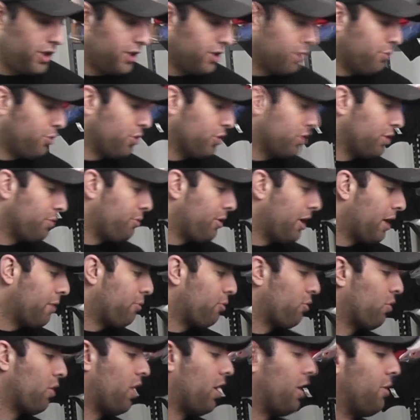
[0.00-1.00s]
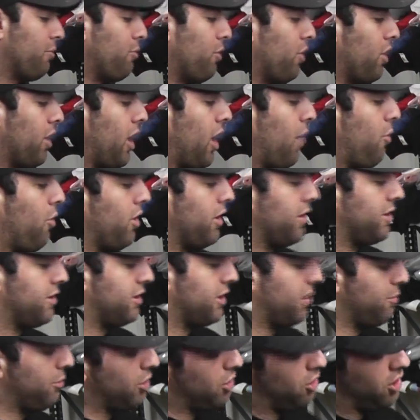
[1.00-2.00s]
need to put the paper on, but I want to
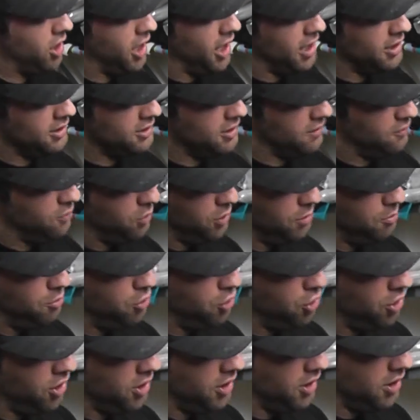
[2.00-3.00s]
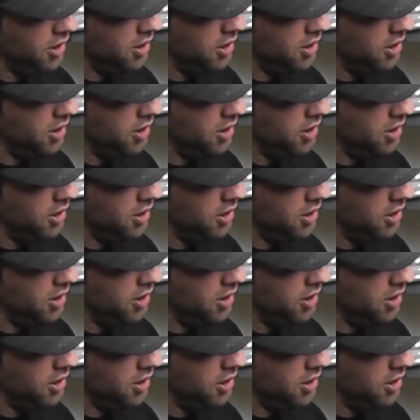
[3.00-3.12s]
simulate as if we put